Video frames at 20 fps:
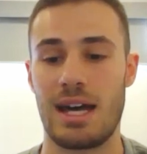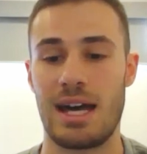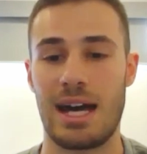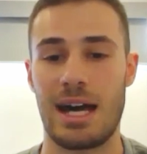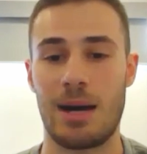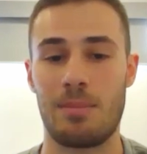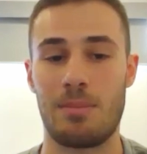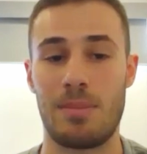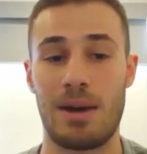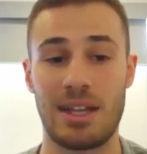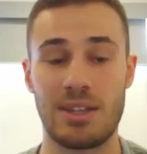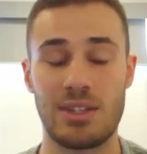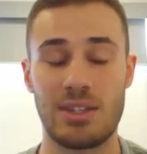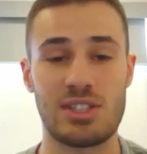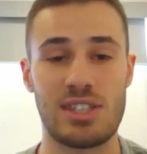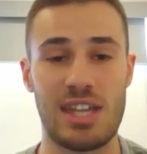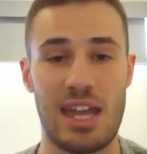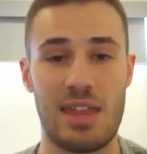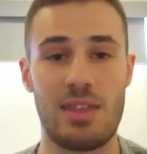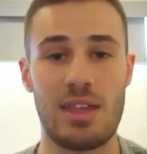um,
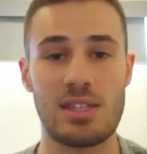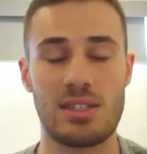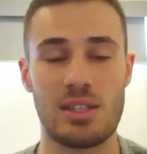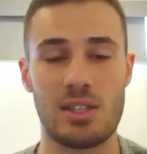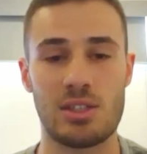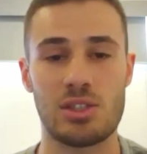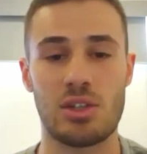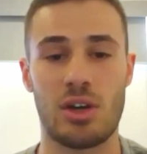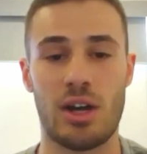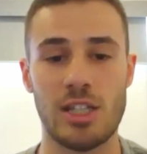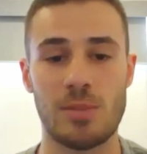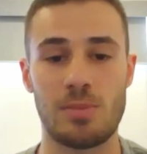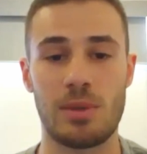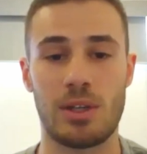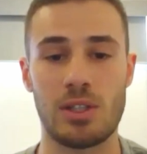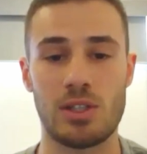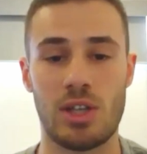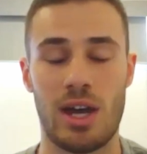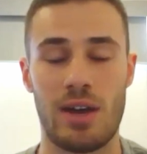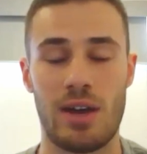understand these insights
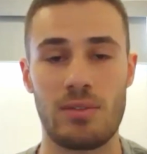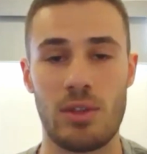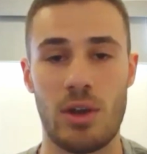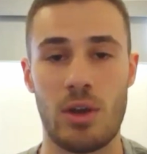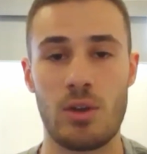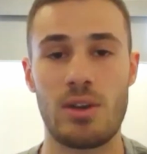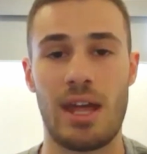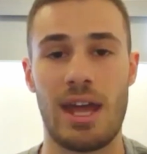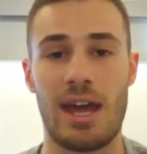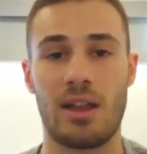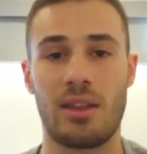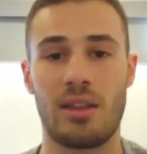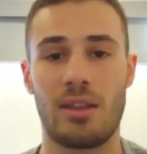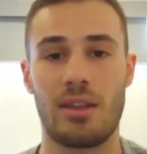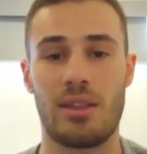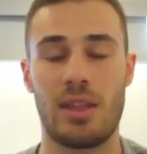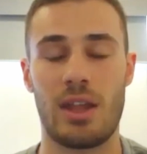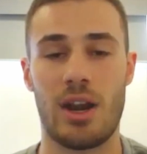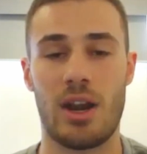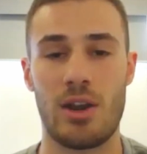because I have no doubt
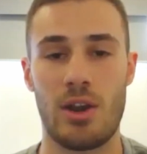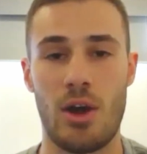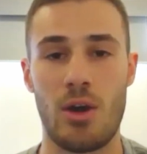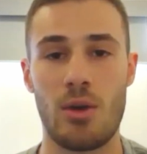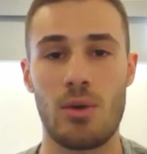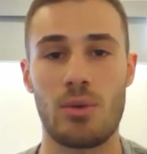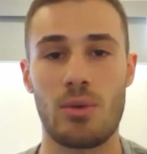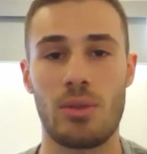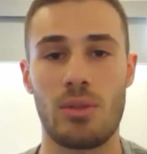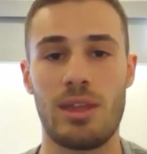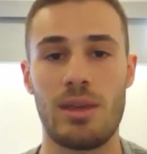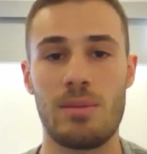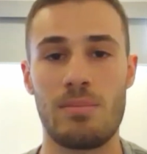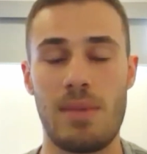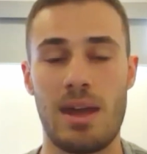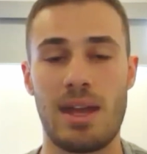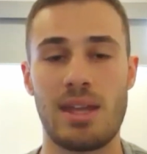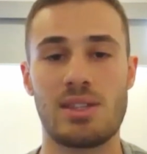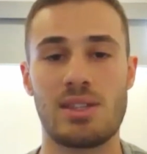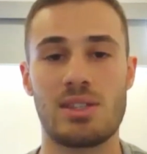that I know the
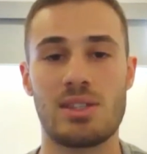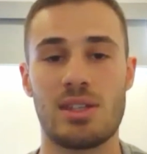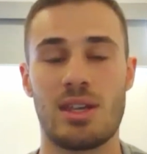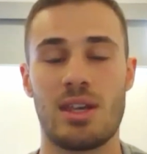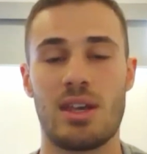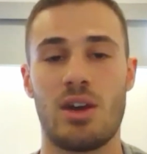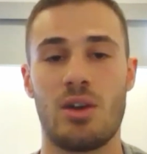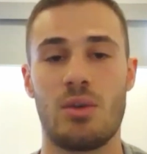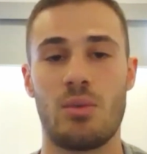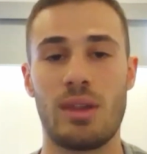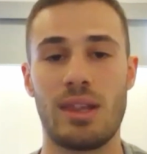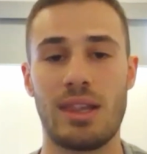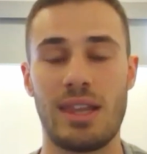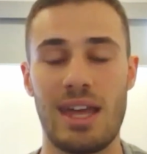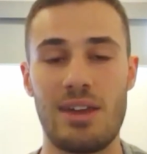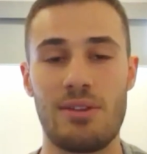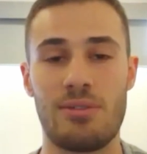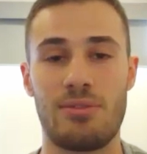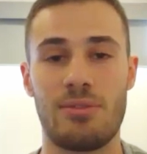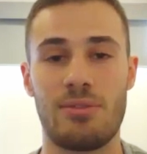immense
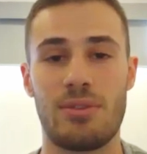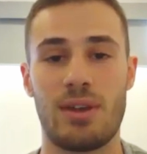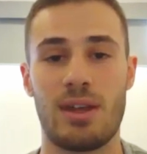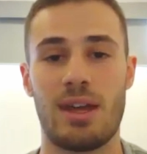relief